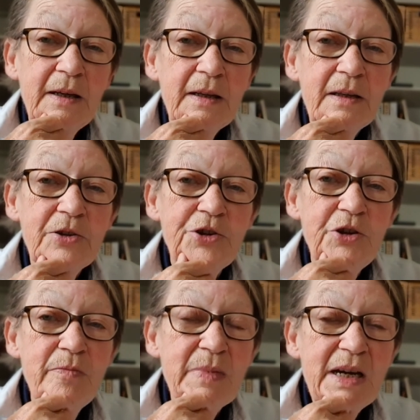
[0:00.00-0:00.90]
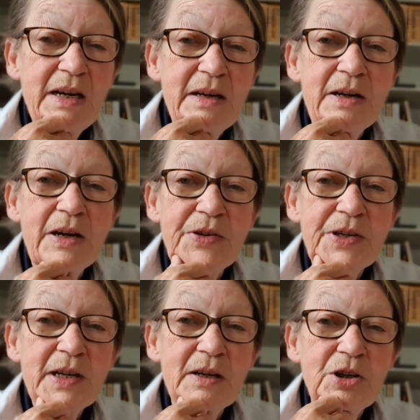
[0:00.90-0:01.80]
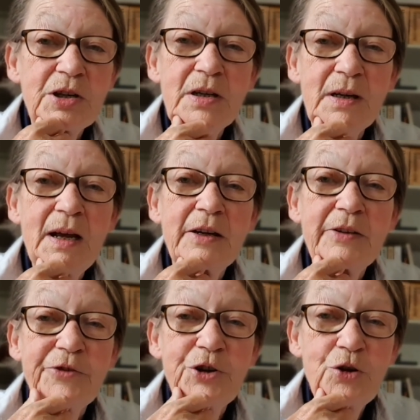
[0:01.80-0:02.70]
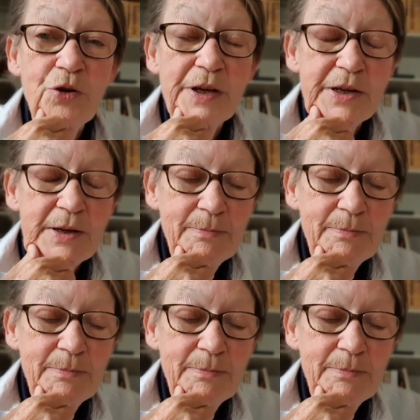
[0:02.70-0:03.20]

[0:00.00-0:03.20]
that you made no such life choice.